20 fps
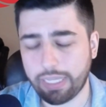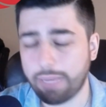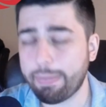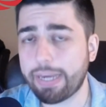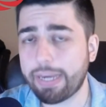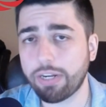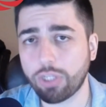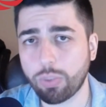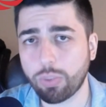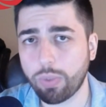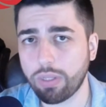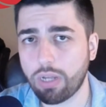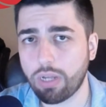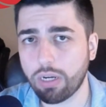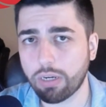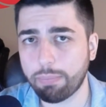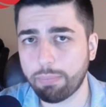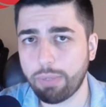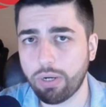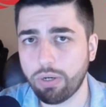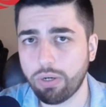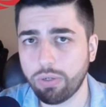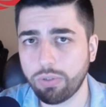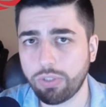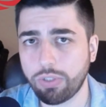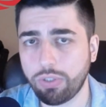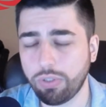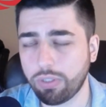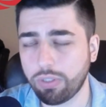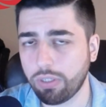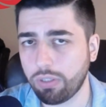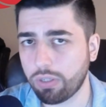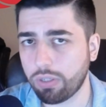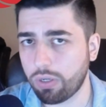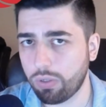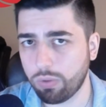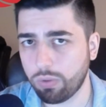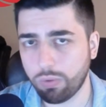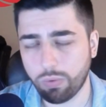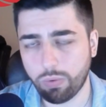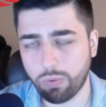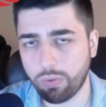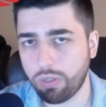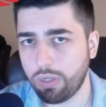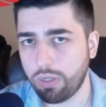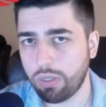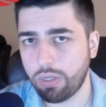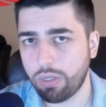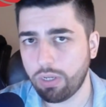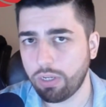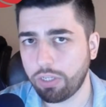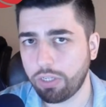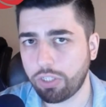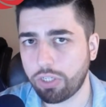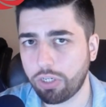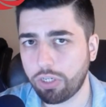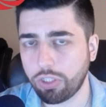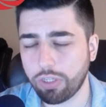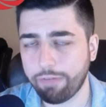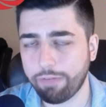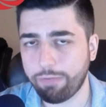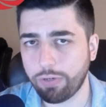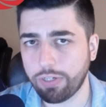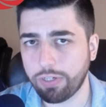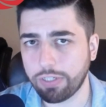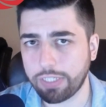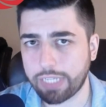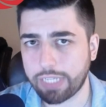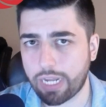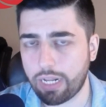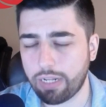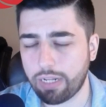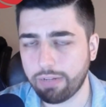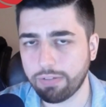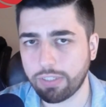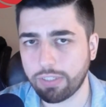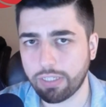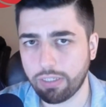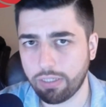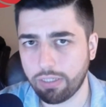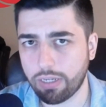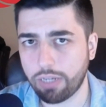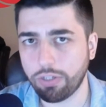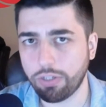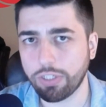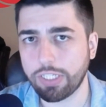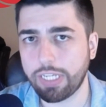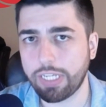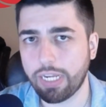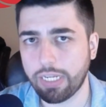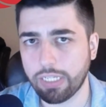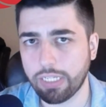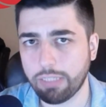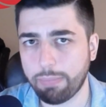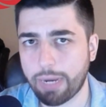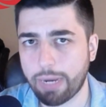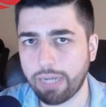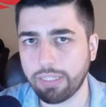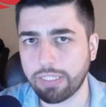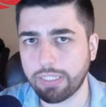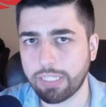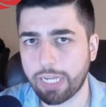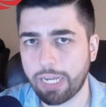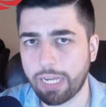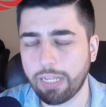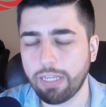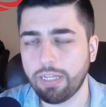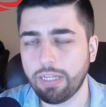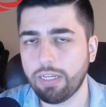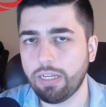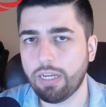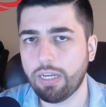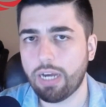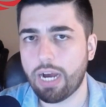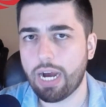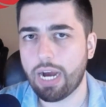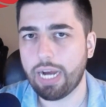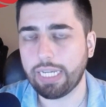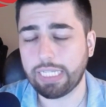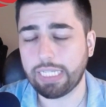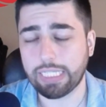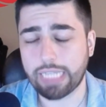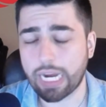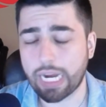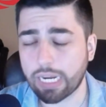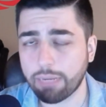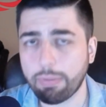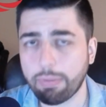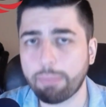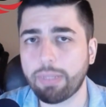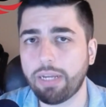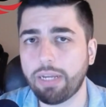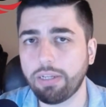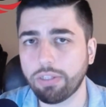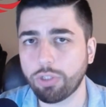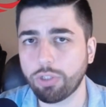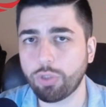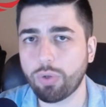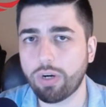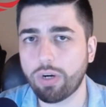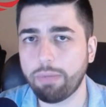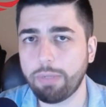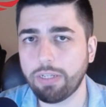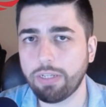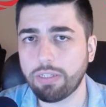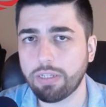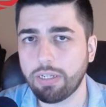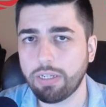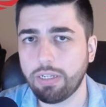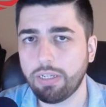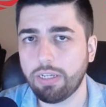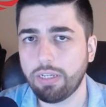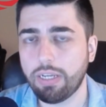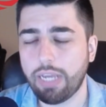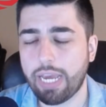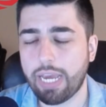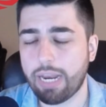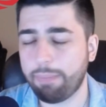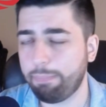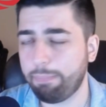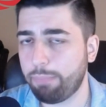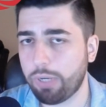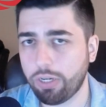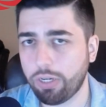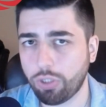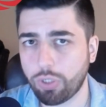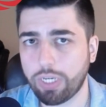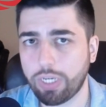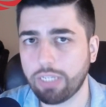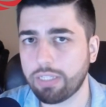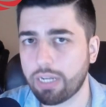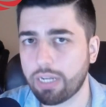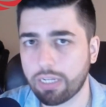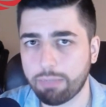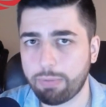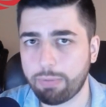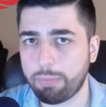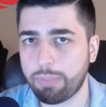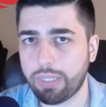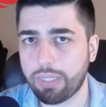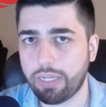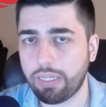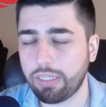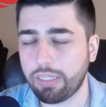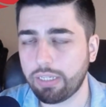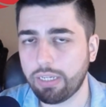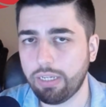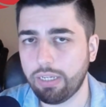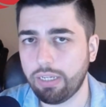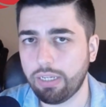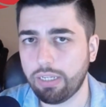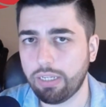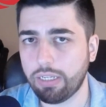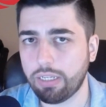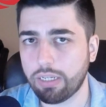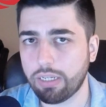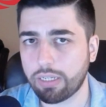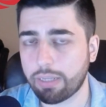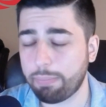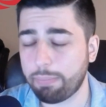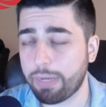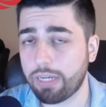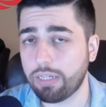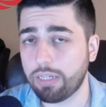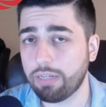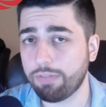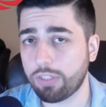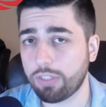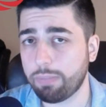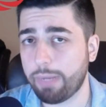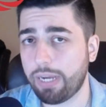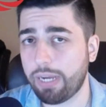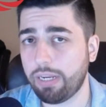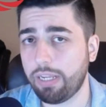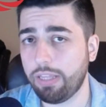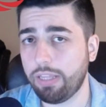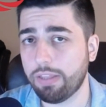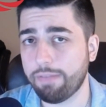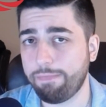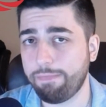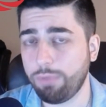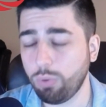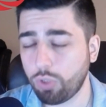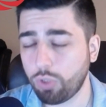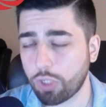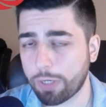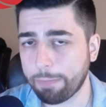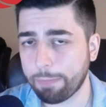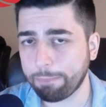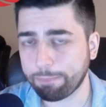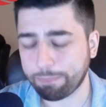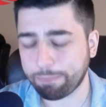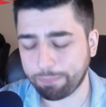He made a Twit Longer post. You can go search it for yourselves and understand his mindset. He's not going to be playing in this tournament, and I'm pretty sure he's not going to be playing in competitive Smite in the future.